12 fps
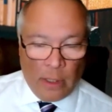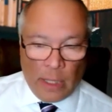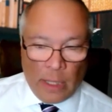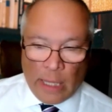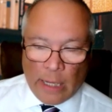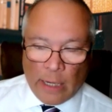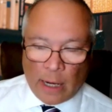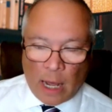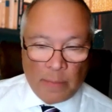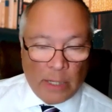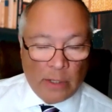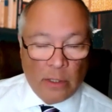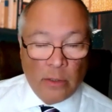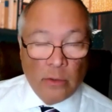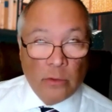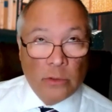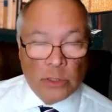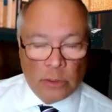And I'm a
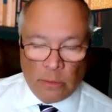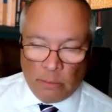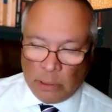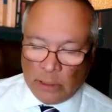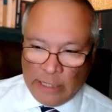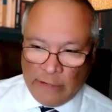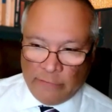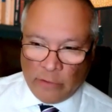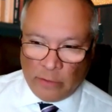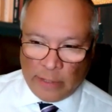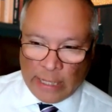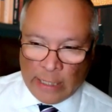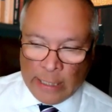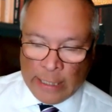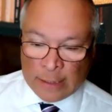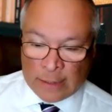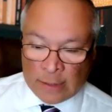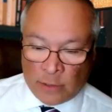huge believer that
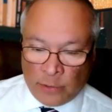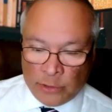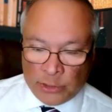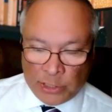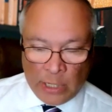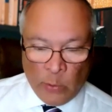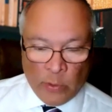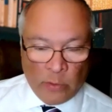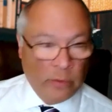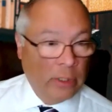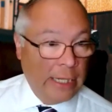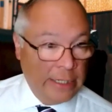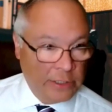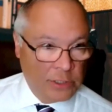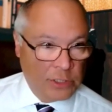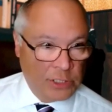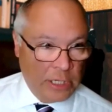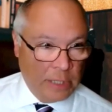it's through genuine
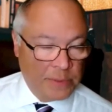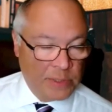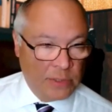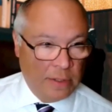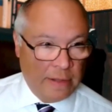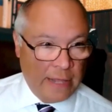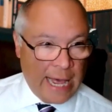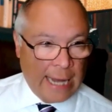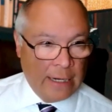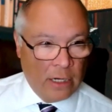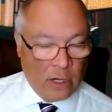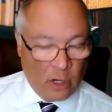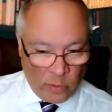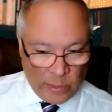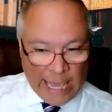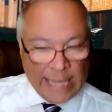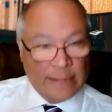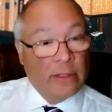relationships that
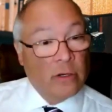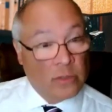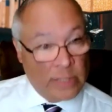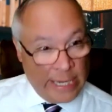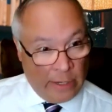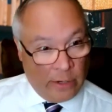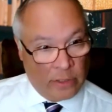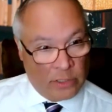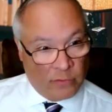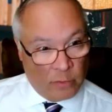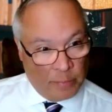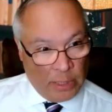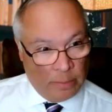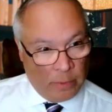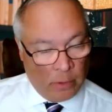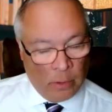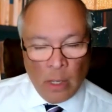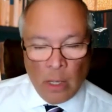create those anchors for people,